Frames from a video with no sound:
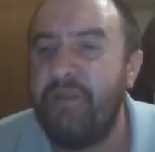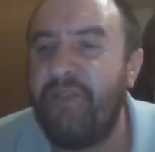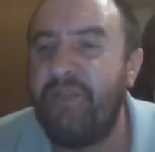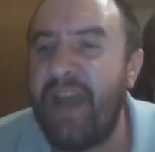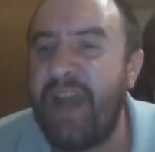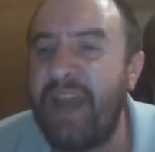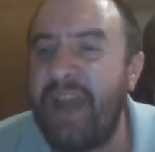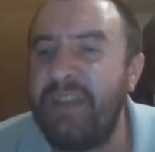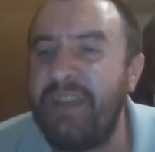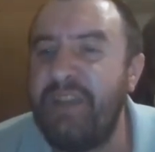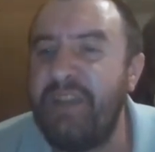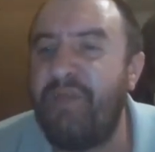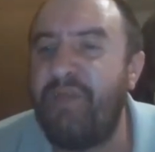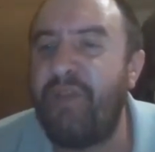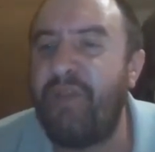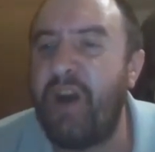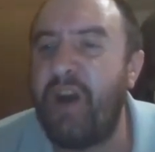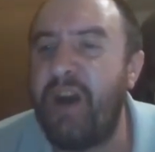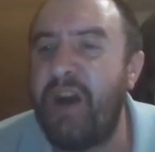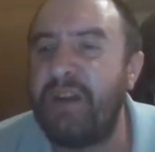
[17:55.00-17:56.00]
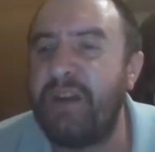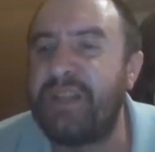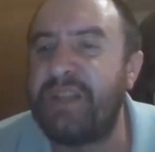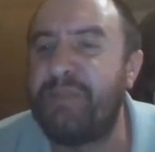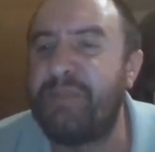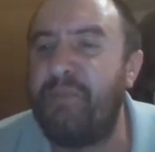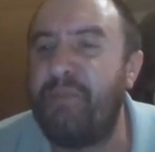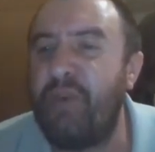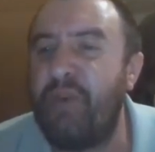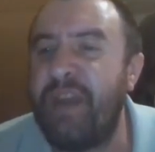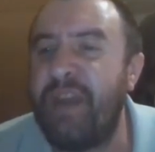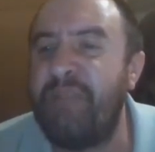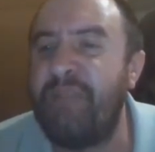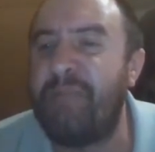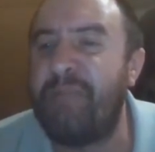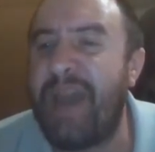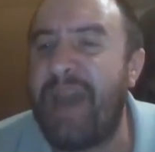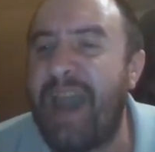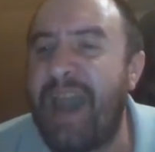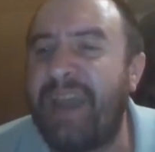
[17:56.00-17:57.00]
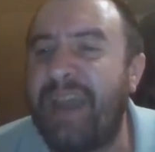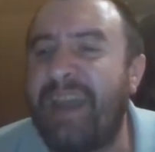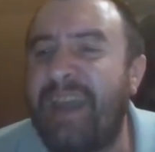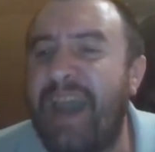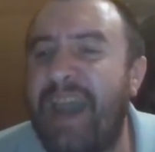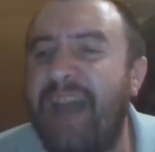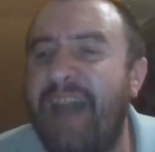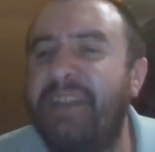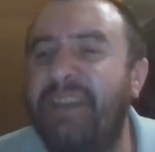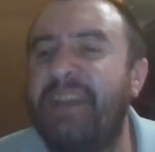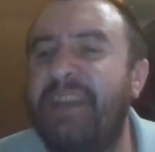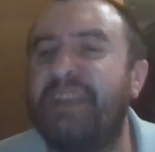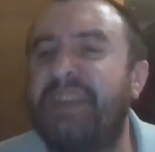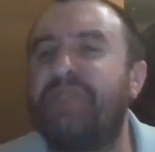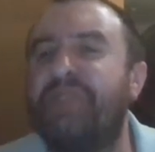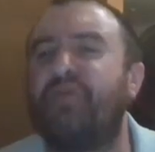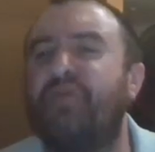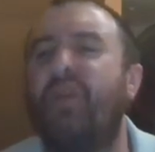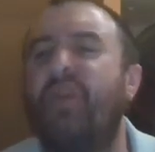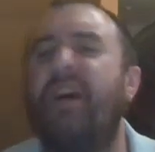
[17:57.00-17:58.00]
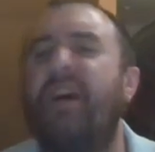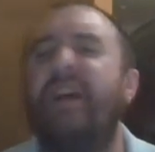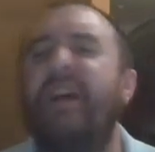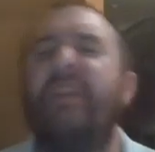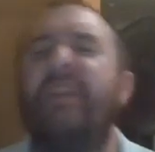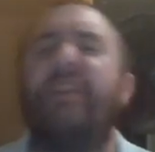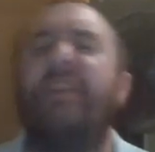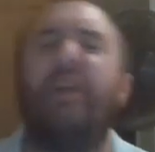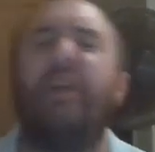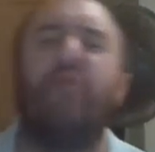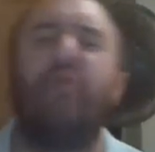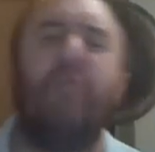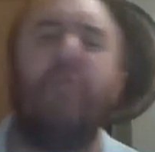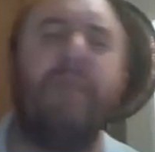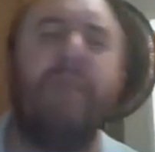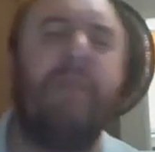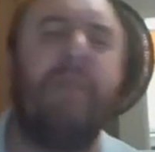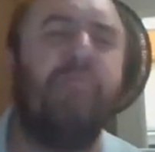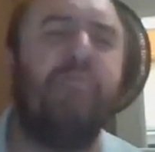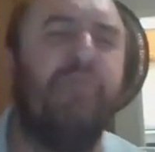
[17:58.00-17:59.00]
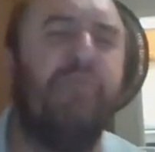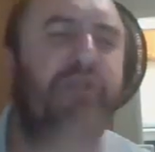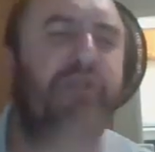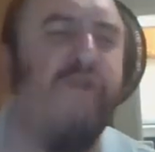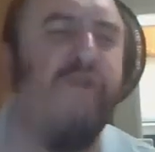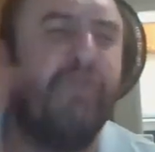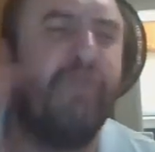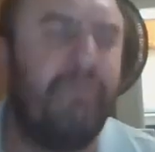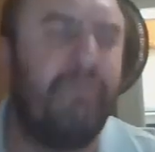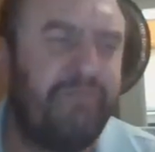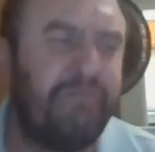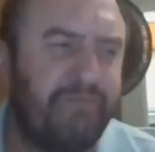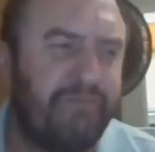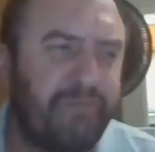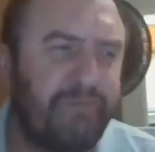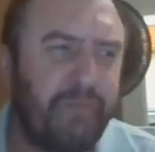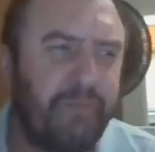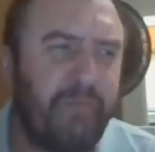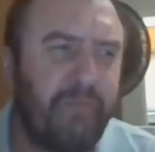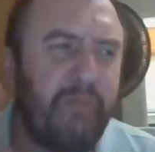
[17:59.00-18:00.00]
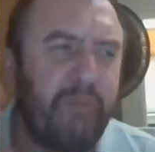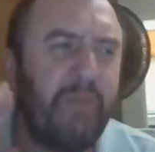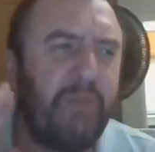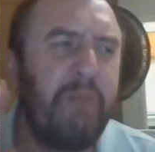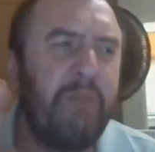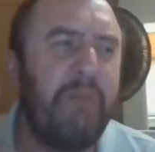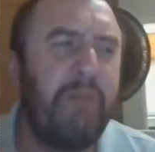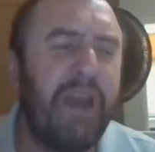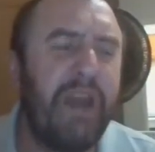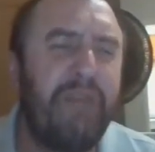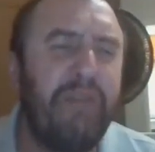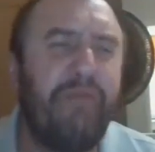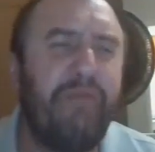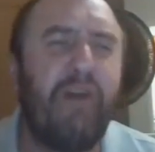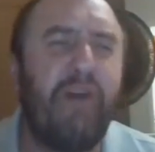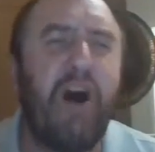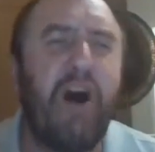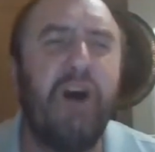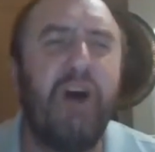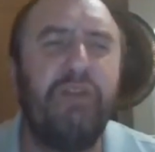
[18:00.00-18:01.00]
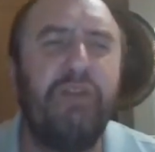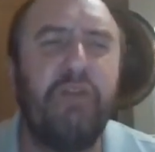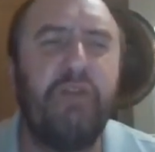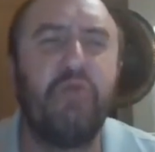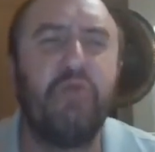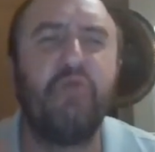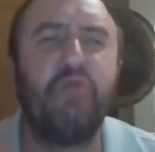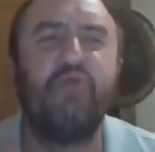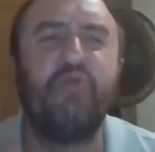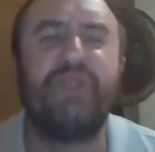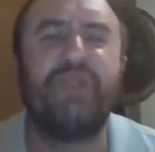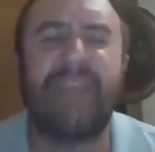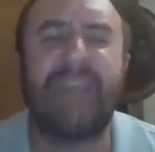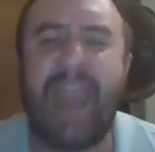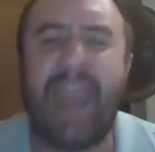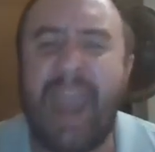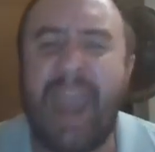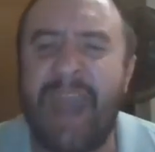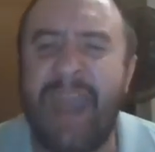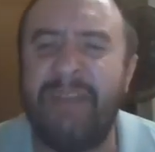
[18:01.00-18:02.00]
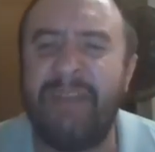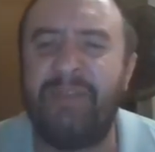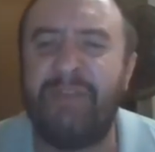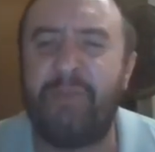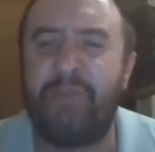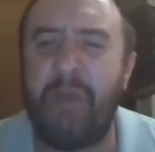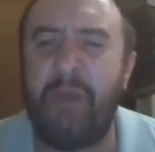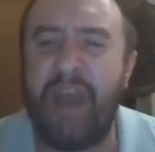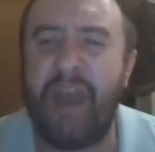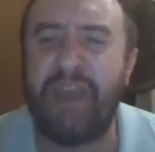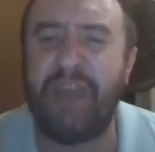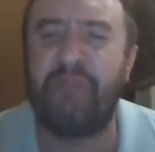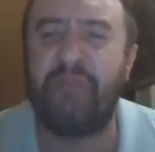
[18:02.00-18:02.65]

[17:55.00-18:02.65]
Vanny Fox, bring back Alex Wright. I remember my father's aunt, my